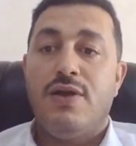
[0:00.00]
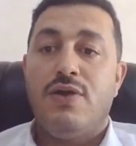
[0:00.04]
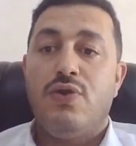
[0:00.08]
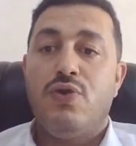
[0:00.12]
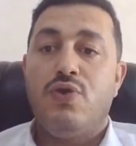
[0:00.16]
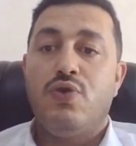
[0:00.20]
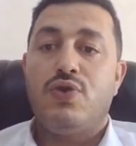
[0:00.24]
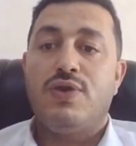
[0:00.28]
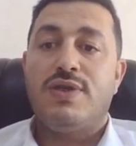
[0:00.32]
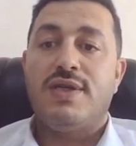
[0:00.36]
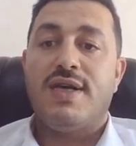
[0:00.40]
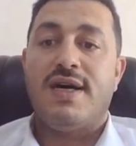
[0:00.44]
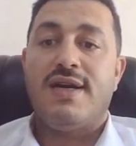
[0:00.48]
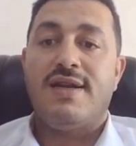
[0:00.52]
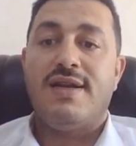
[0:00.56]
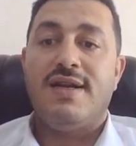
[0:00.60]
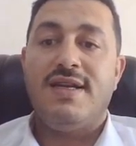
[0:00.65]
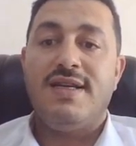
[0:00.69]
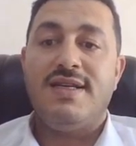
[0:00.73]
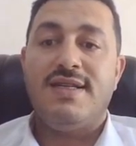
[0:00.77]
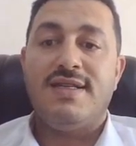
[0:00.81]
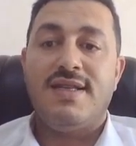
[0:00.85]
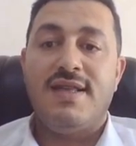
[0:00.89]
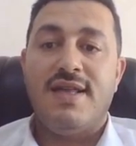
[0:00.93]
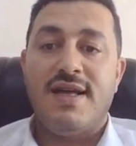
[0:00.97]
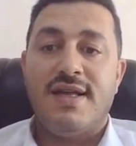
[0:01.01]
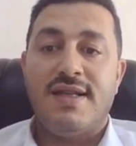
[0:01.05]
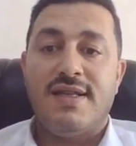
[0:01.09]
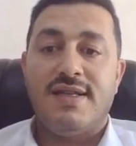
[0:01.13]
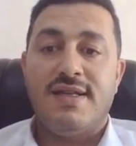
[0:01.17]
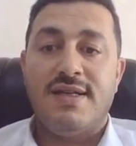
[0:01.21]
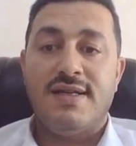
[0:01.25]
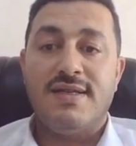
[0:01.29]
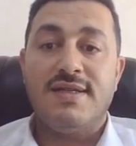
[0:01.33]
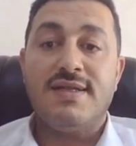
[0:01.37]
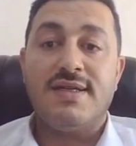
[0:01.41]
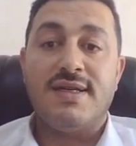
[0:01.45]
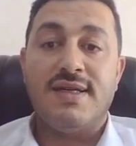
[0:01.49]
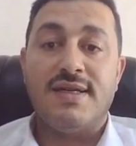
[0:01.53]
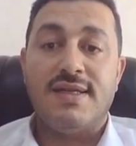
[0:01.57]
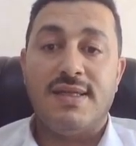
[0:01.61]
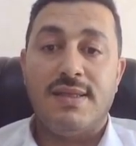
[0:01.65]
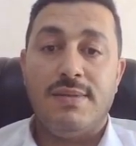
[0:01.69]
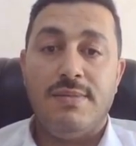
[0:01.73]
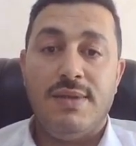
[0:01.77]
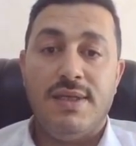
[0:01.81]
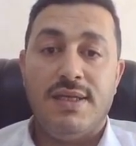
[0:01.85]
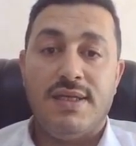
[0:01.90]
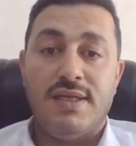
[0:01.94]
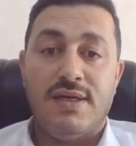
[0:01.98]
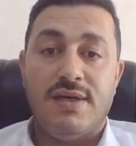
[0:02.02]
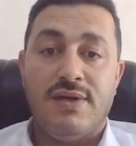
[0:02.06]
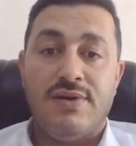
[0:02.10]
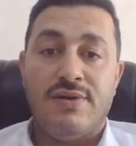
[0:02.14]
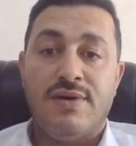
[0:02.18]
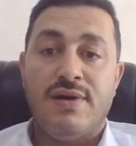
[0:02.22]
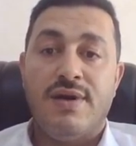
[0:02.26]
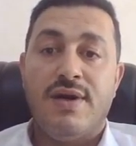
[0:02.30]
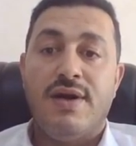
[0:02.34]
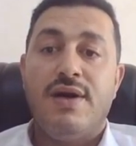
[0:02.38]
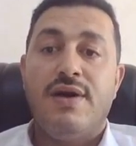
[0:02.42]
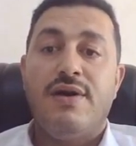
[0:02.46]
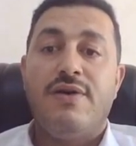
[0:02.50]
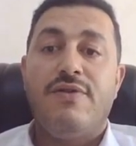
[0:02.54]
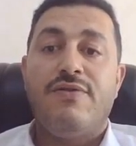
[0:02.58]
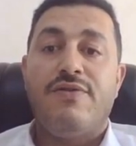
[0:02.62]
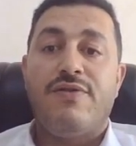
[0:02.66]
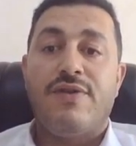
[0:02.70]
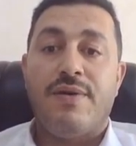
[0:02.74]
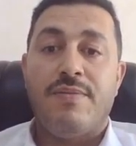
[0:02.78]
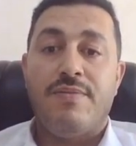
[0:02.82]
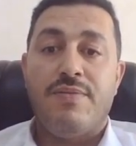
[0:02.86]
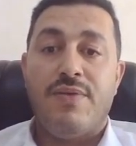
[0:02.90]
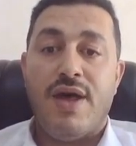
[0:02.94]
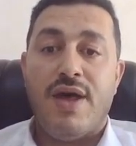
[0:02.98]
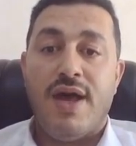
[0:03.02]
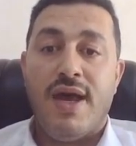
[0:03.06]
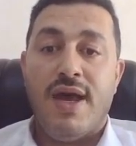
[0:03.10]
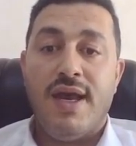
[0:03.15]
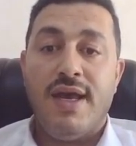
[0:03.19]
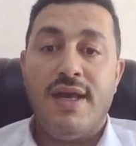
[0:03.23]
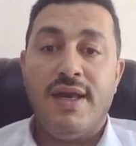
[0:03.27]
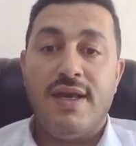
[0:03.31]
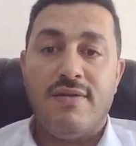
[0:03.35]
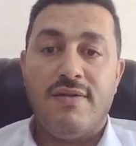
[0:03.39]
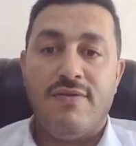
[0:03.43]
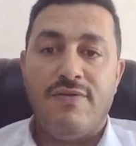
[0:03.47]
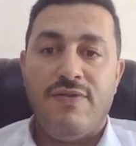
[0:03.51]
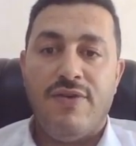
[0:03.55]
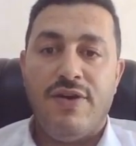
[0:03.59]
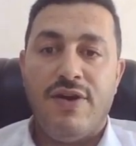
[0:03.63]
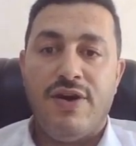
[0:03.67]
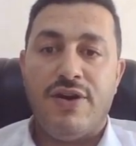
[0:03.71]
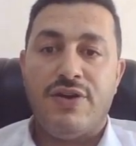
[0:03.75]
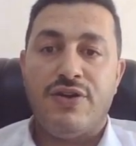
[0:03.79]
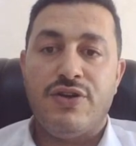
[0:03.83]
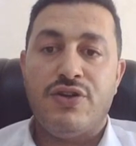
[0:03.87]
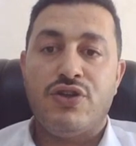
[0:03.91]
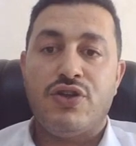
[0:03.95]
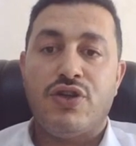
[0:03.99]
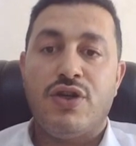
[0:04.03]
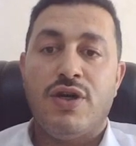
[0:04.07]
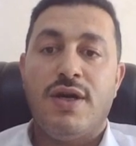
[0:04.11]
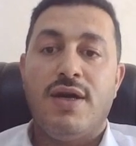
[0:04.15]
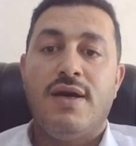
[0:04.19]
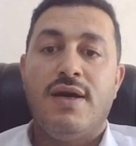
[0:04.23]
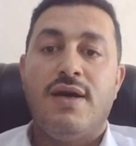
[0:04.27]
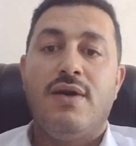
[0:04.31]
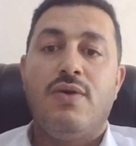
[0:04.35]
Those are less than 10 centimeter from the anal verge.